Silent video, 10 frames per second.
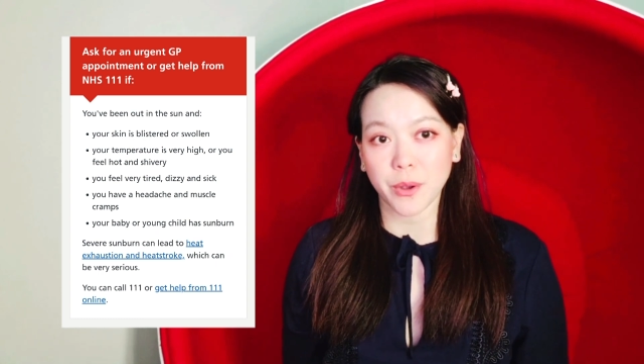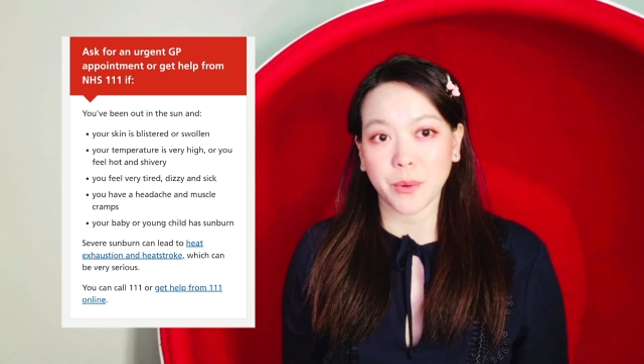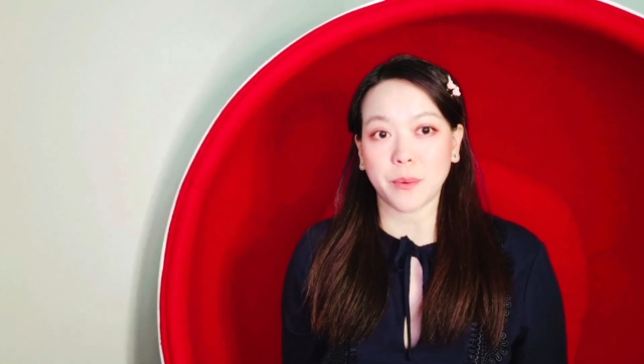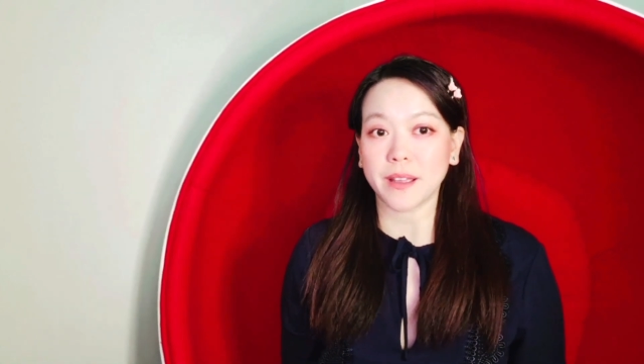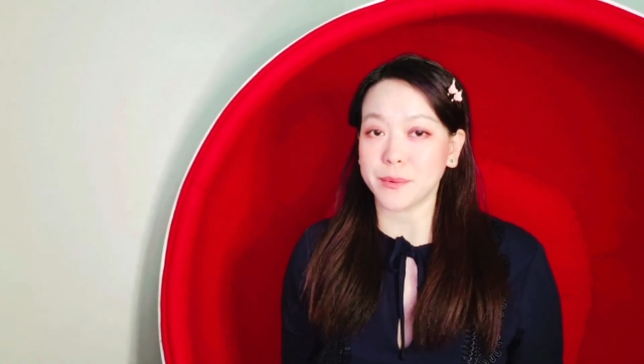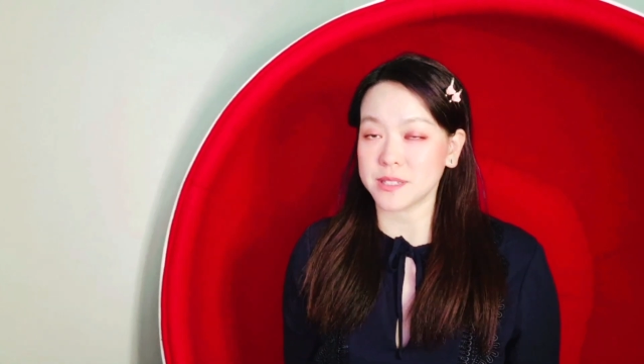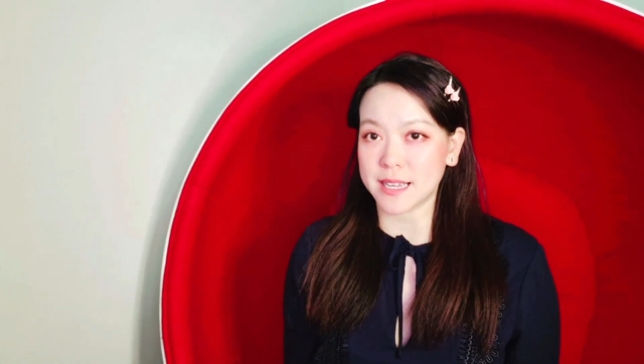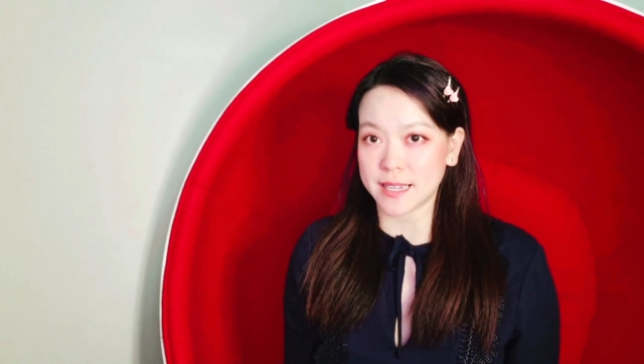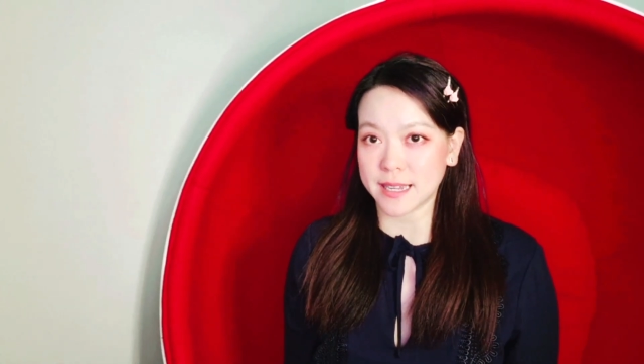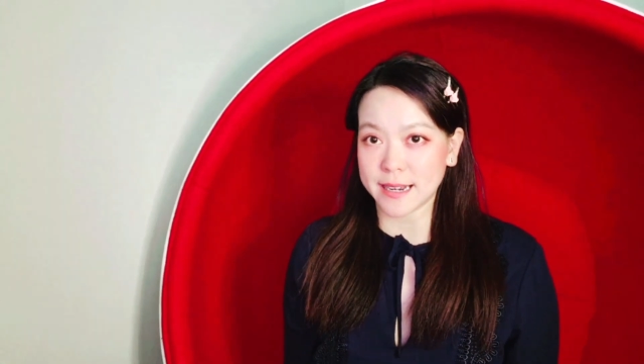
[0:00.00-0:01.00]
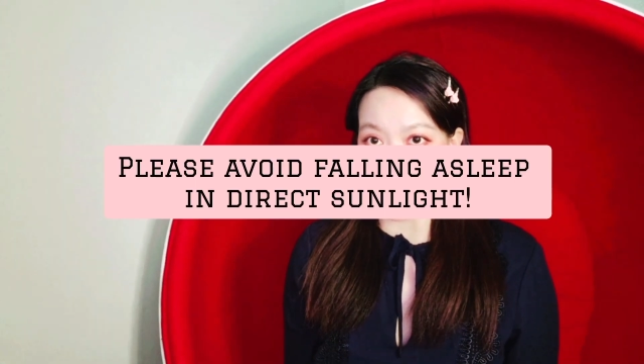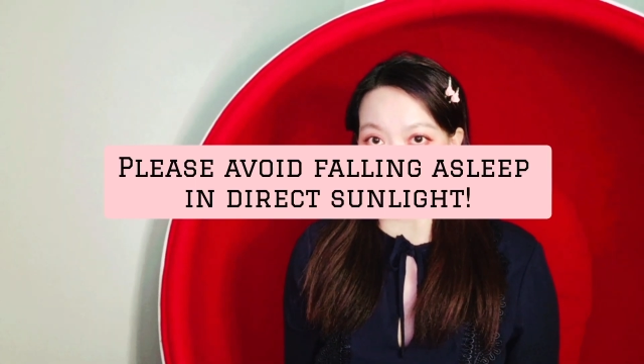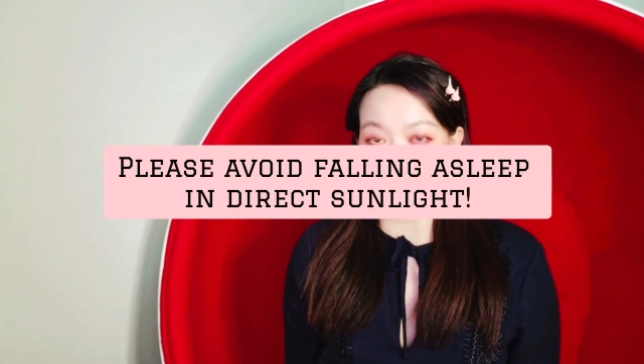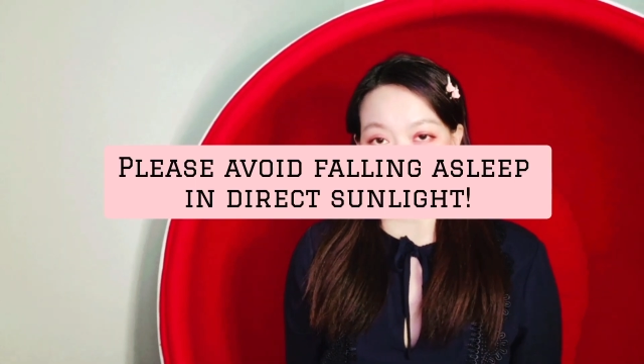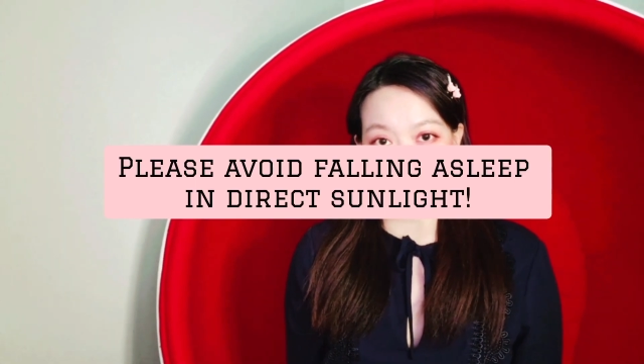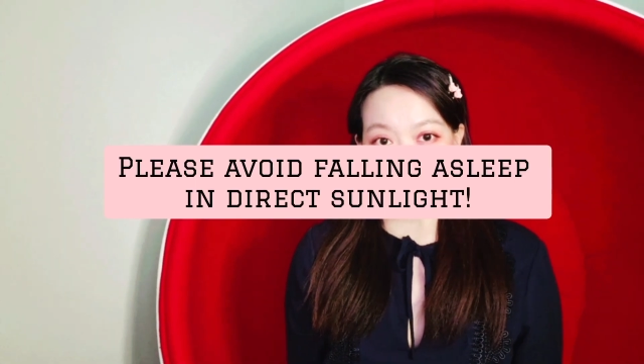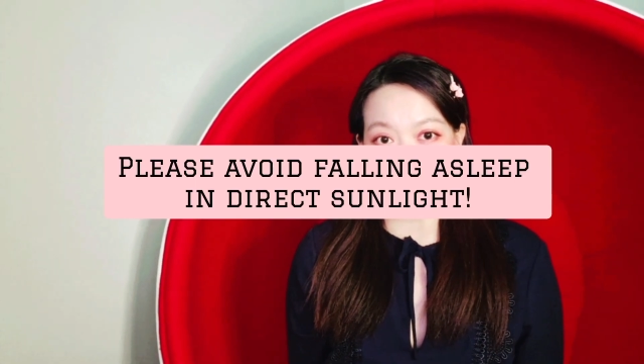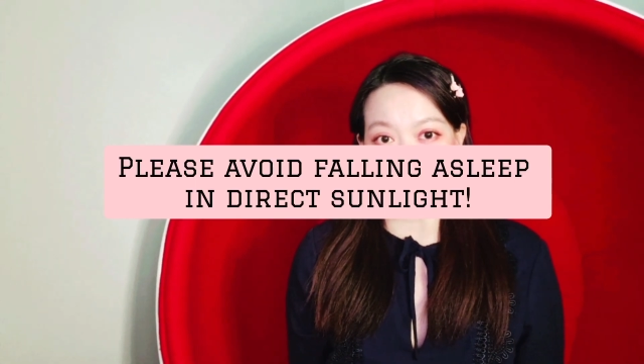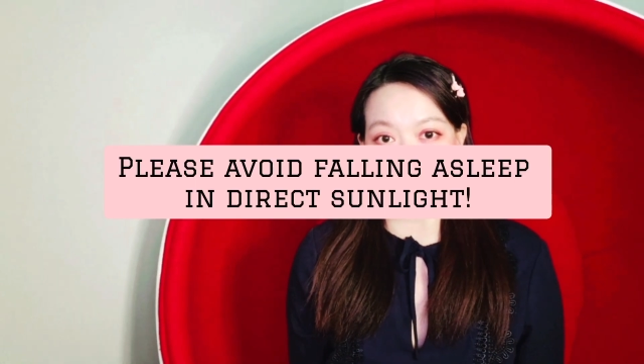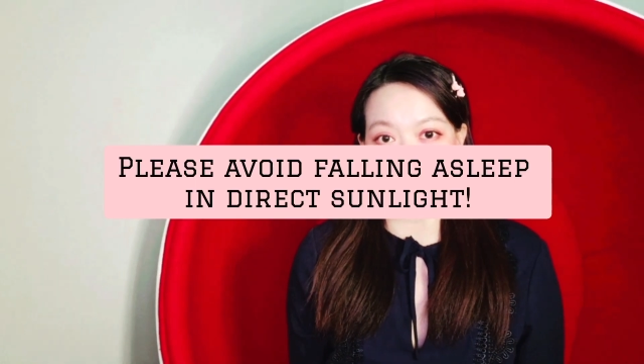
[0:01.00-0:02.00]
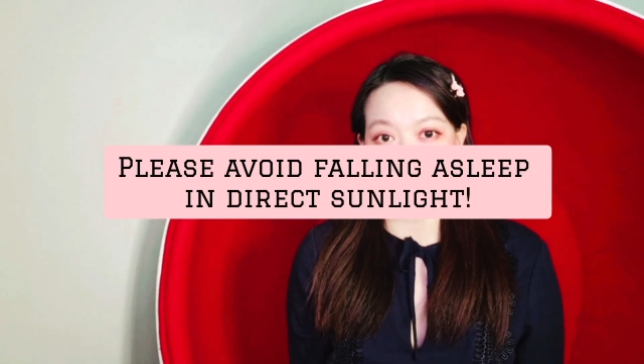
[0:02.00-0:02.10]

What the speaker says: while he was taking a nap under the sun.